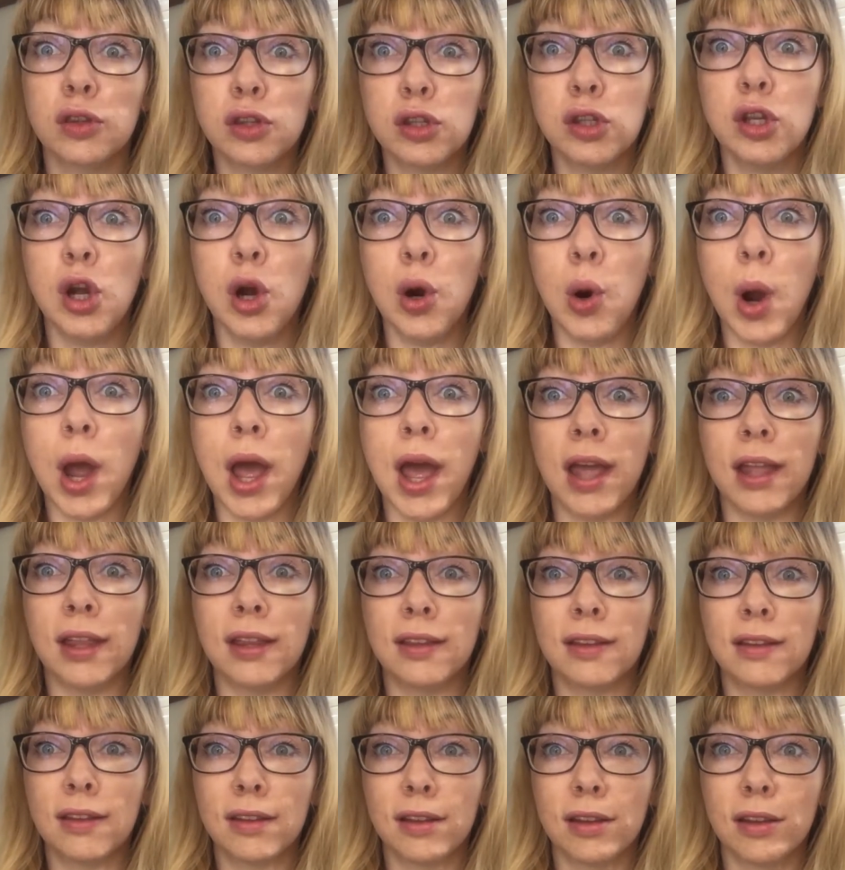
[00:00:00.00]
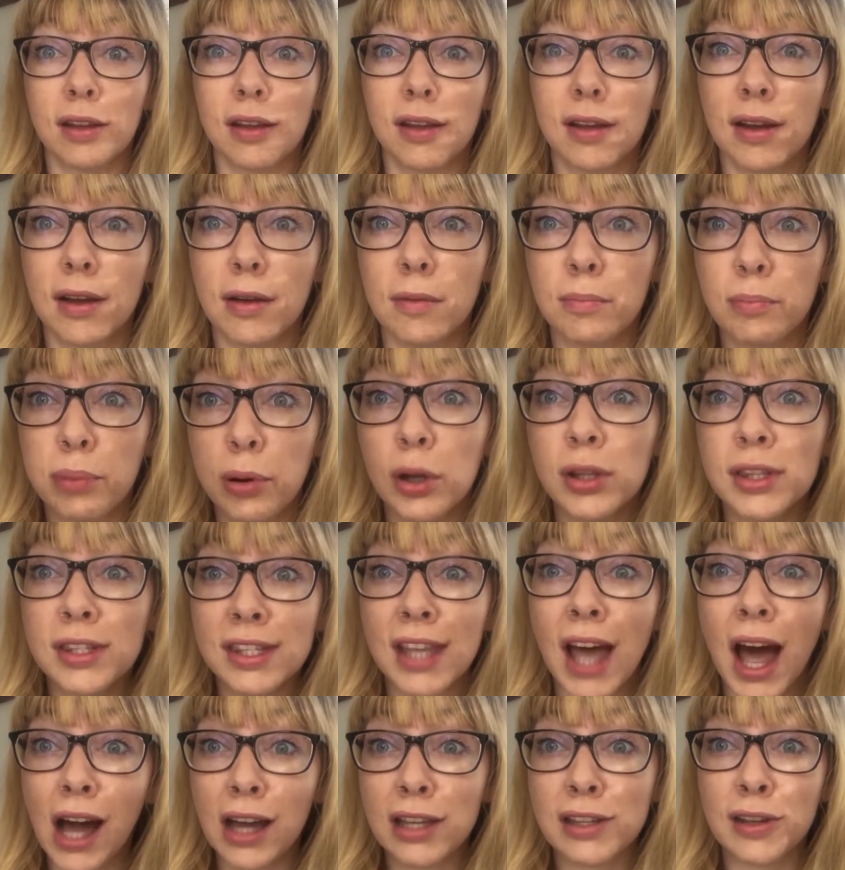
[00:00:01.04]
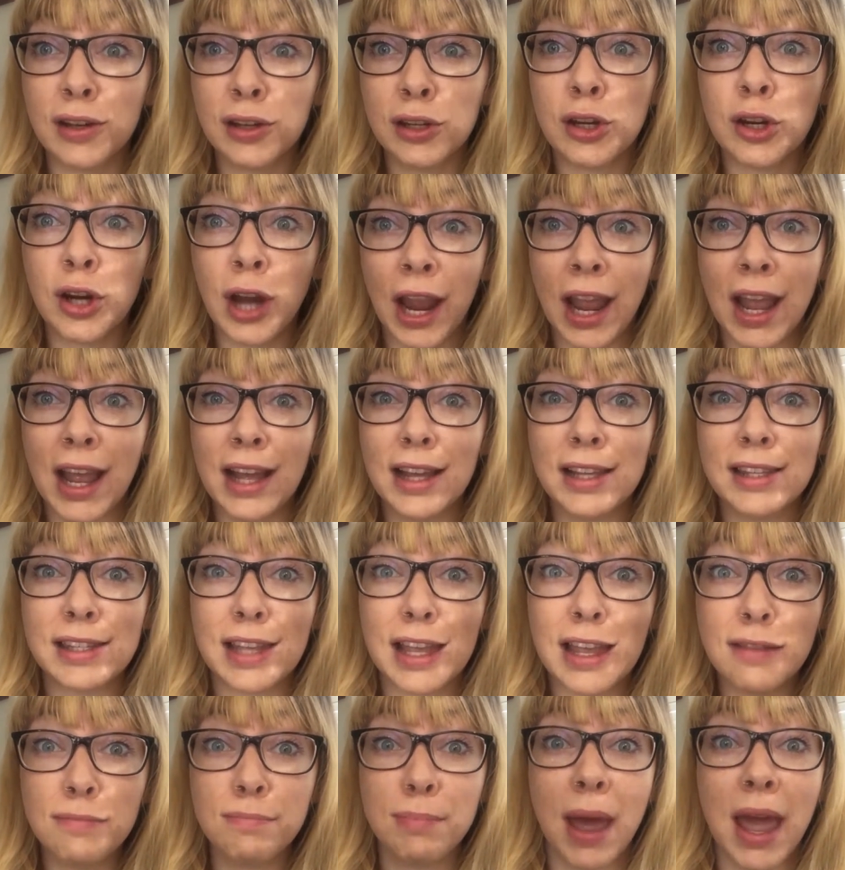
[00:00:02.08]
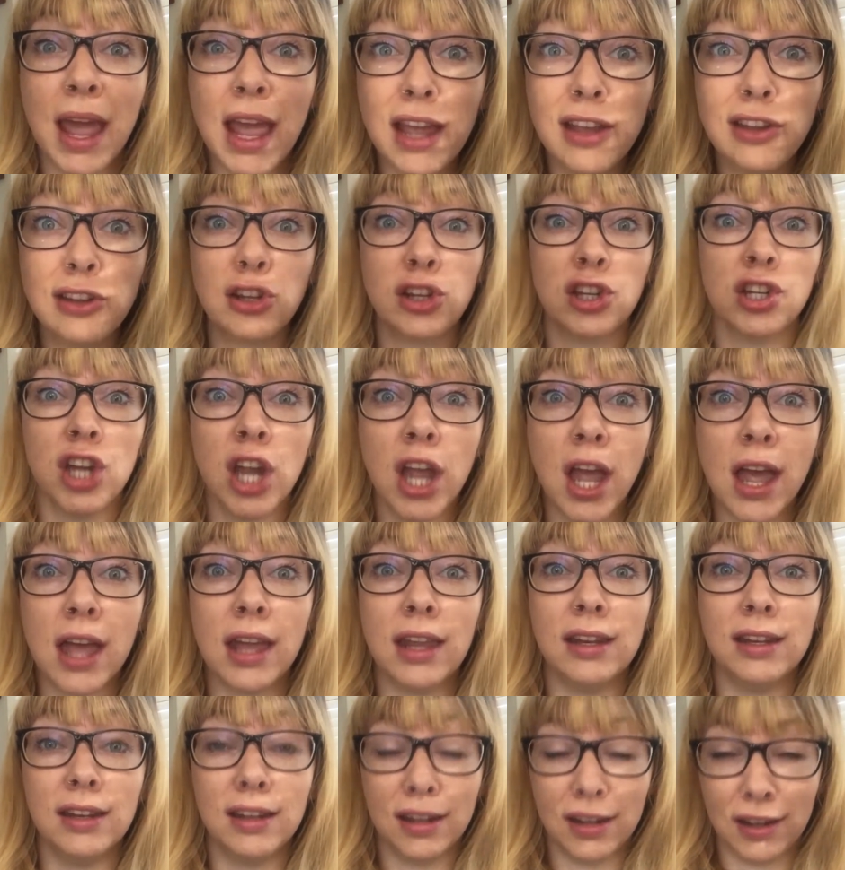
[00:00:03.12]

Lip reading: Do it. Put socks on your hands and paint shit.